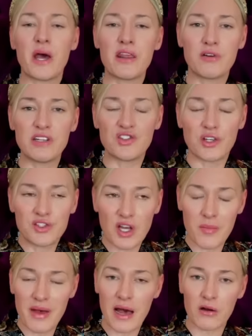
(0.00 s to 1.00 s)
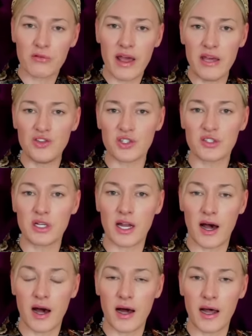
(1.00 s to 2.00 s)
whether it's some outrageous
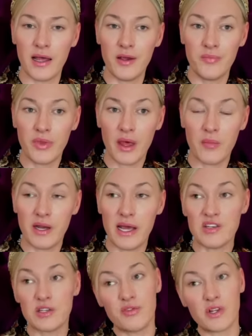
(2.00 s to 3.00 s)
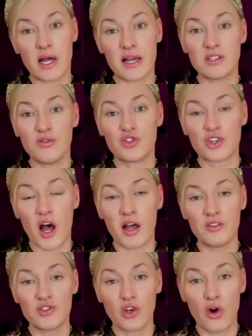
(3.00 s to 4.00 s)
lie emanating from the likes of
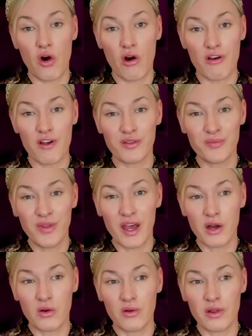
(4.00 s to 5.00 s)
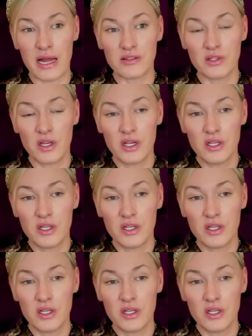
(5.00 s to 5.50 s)
Giles Coren and all that